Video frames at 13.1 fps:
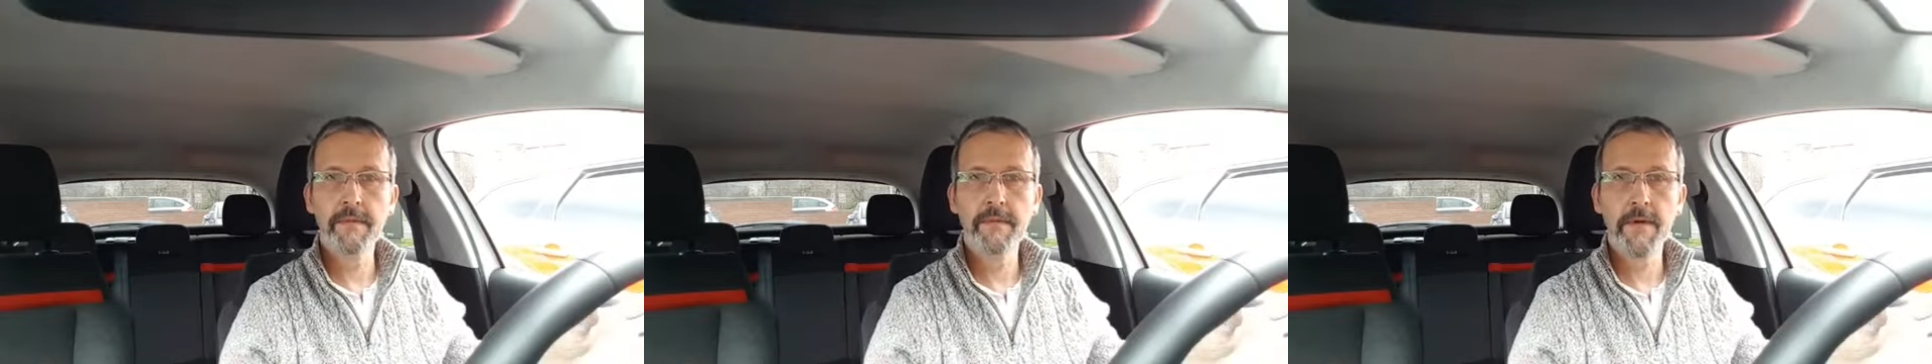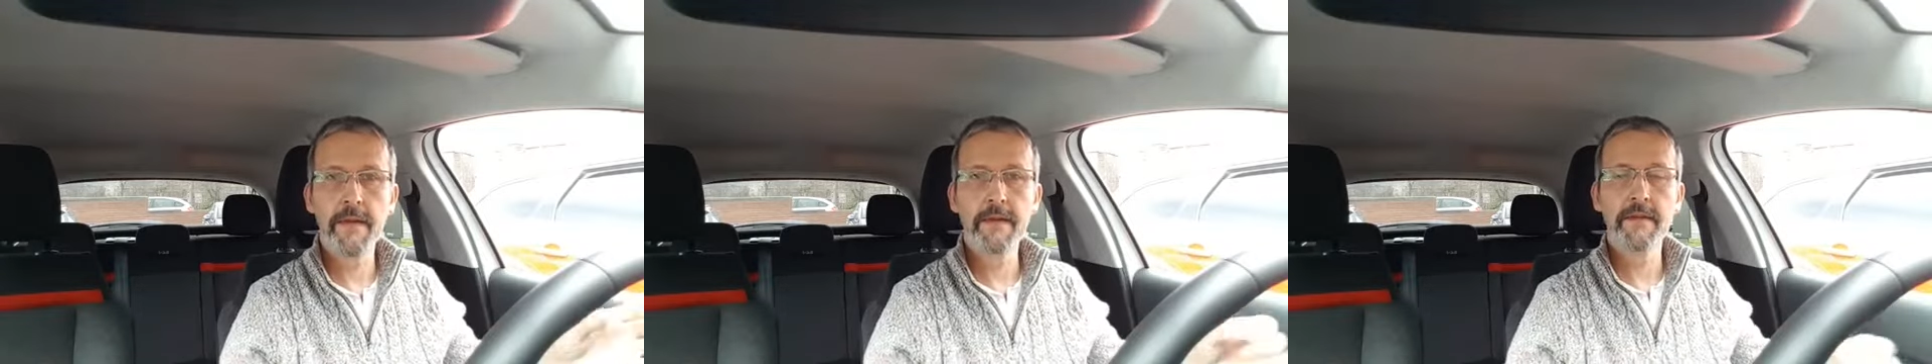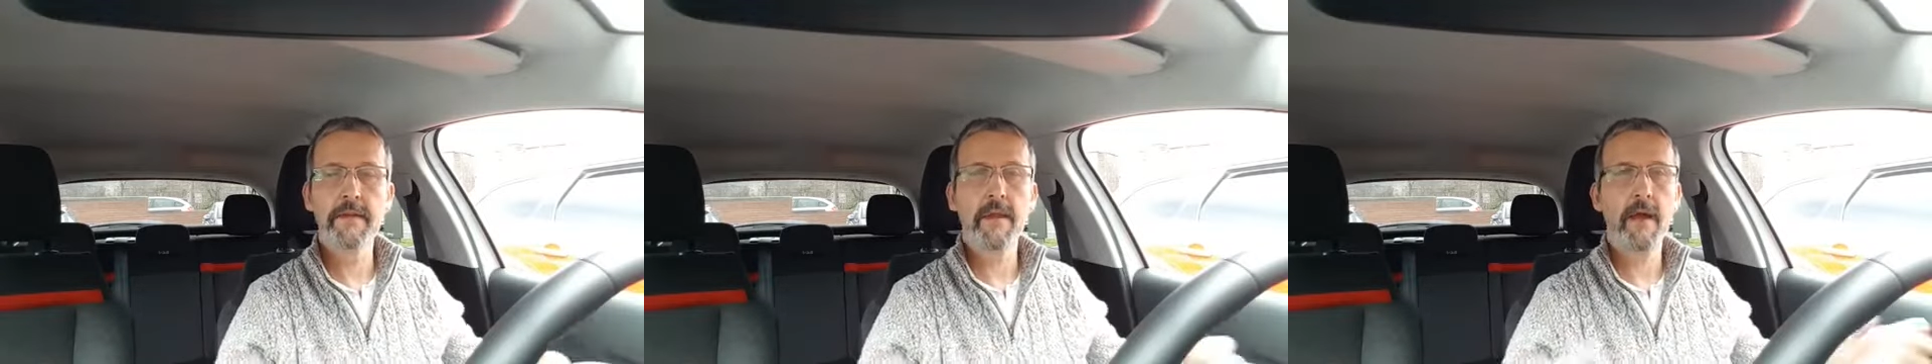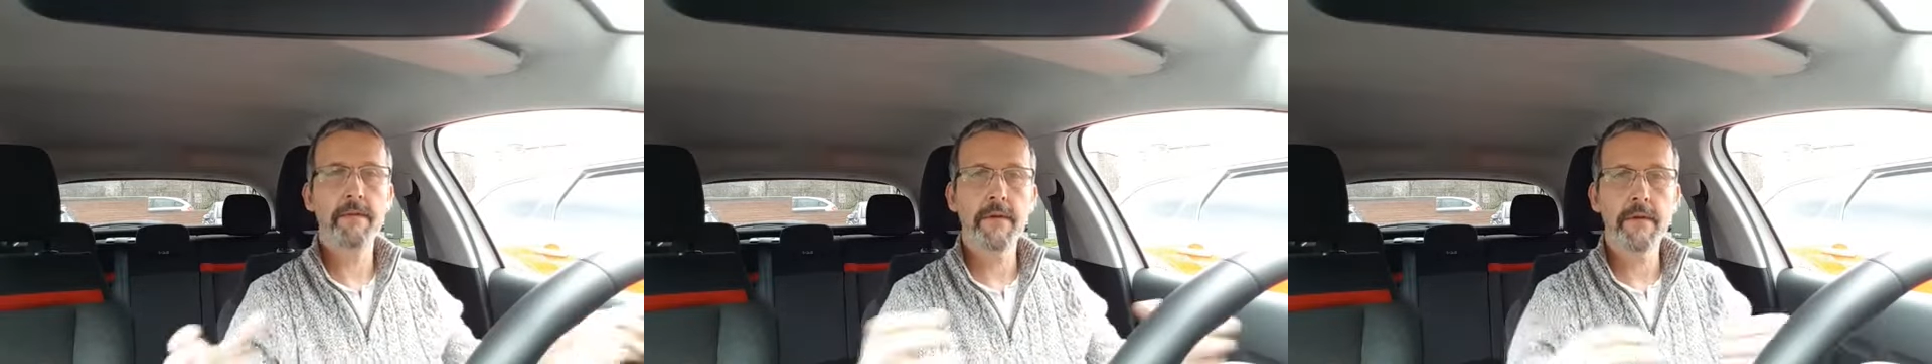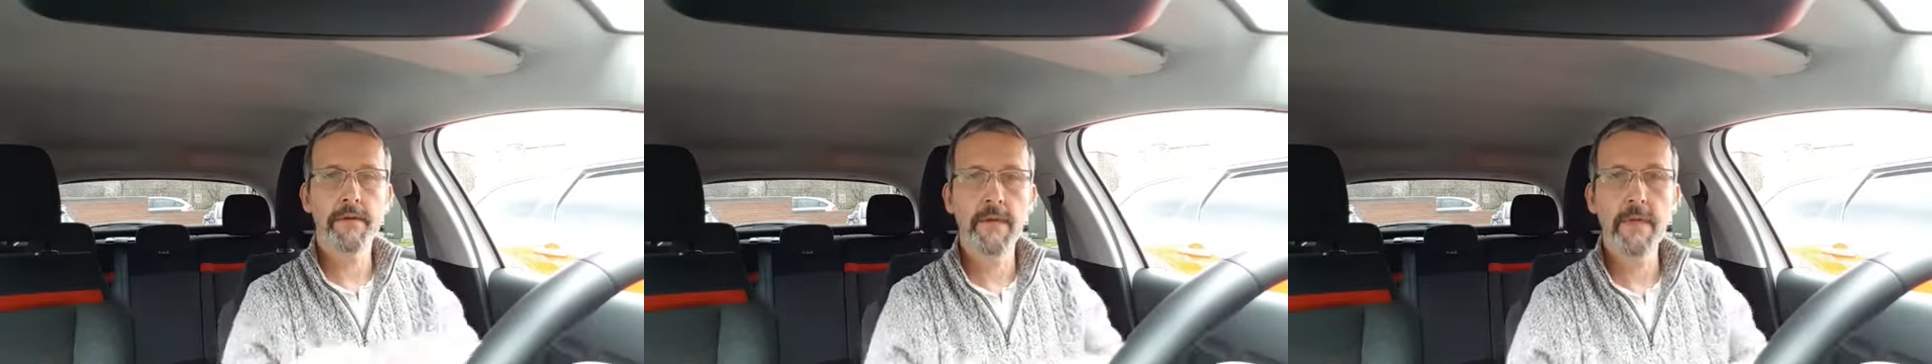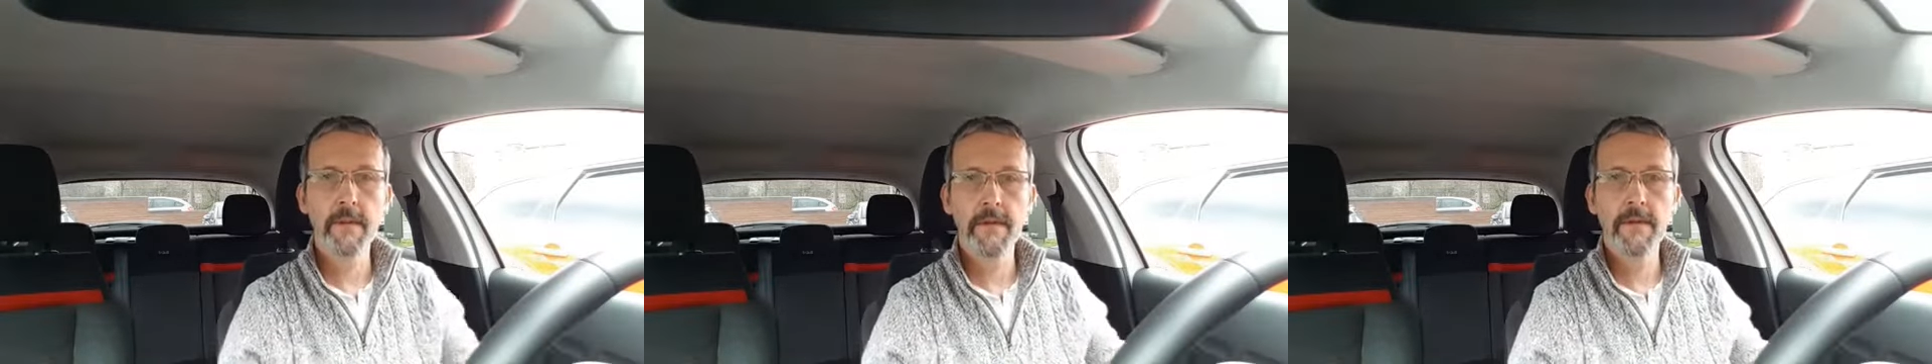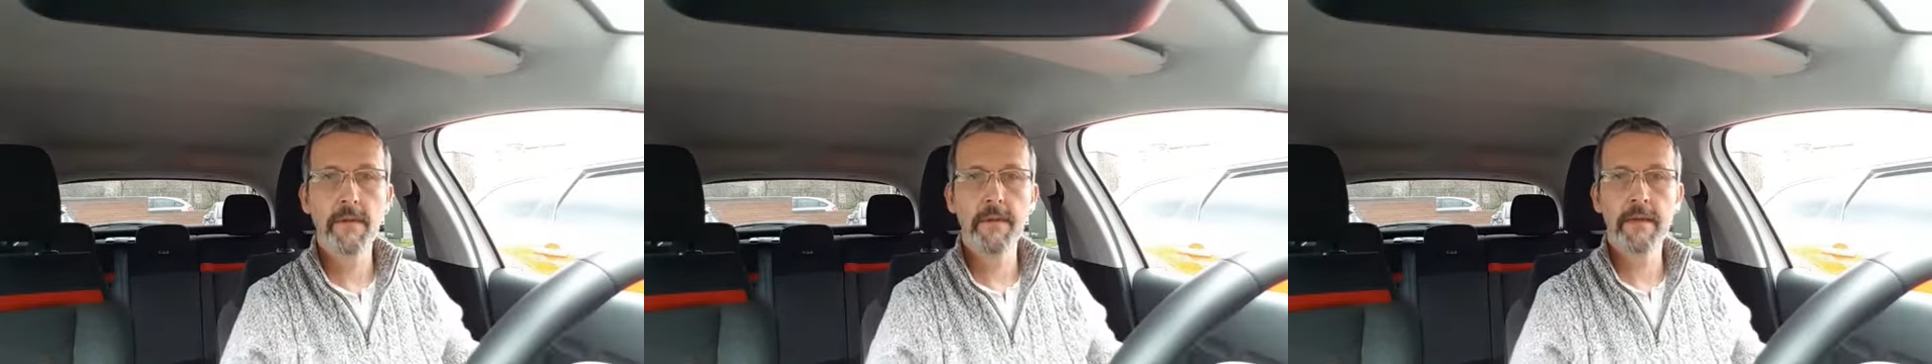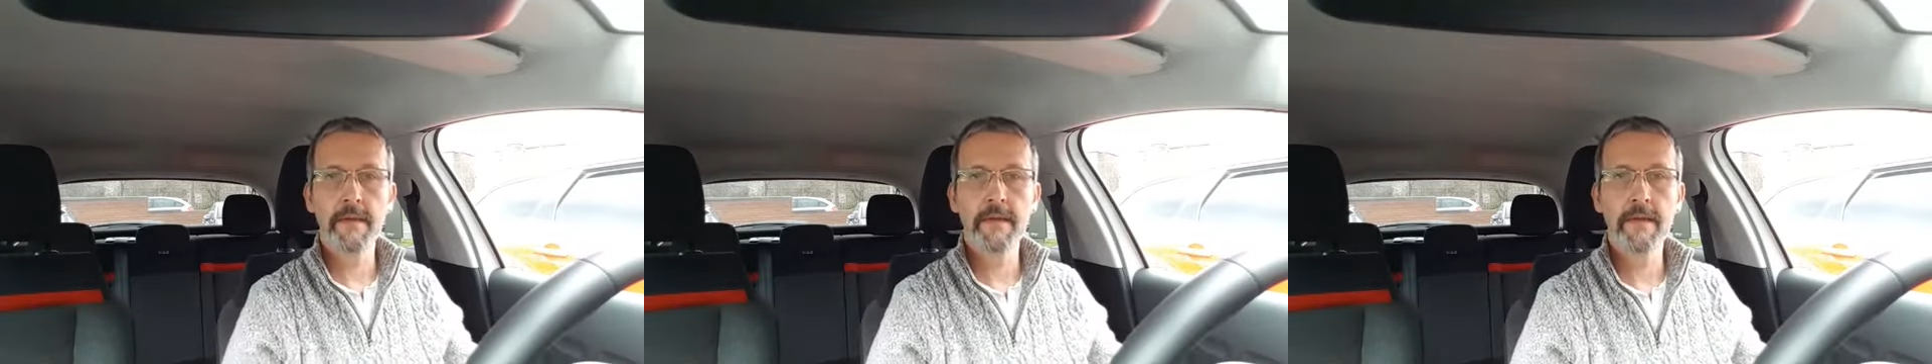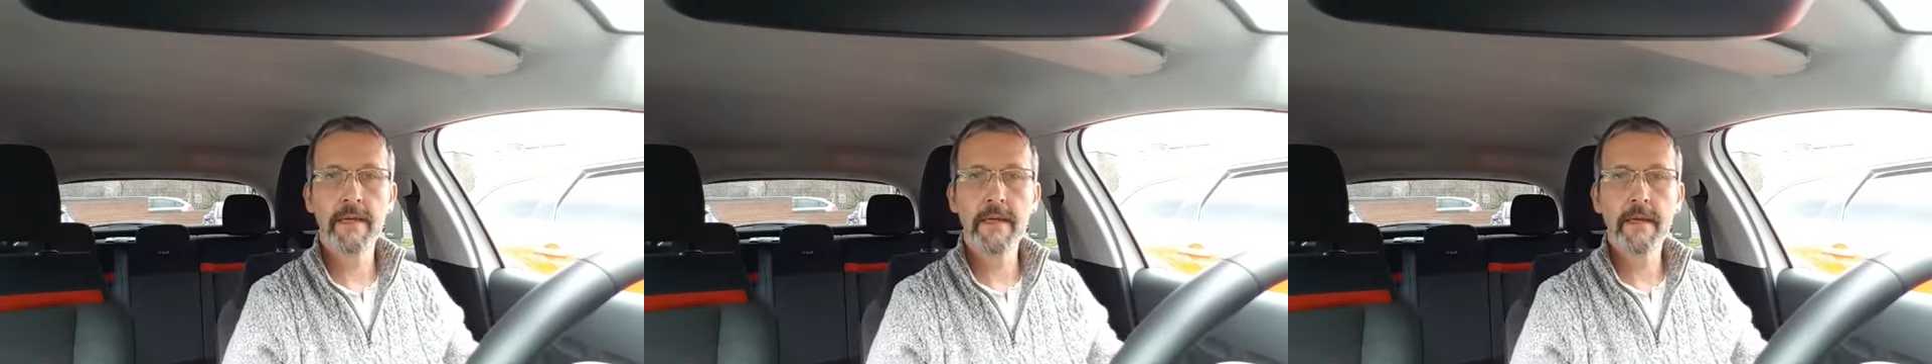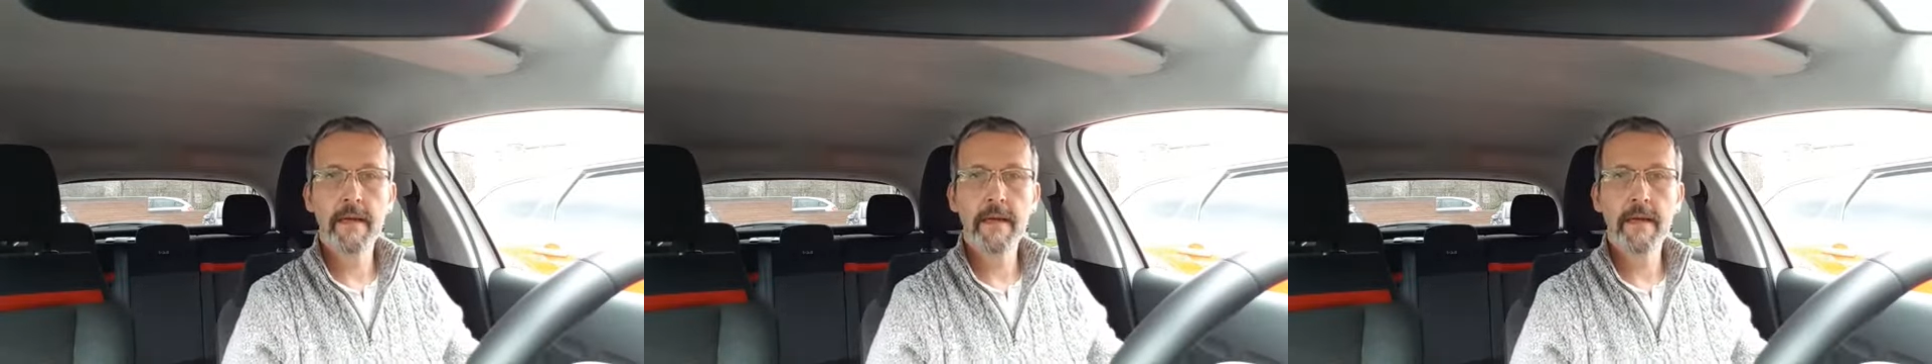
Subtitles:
friends and have a treaty between us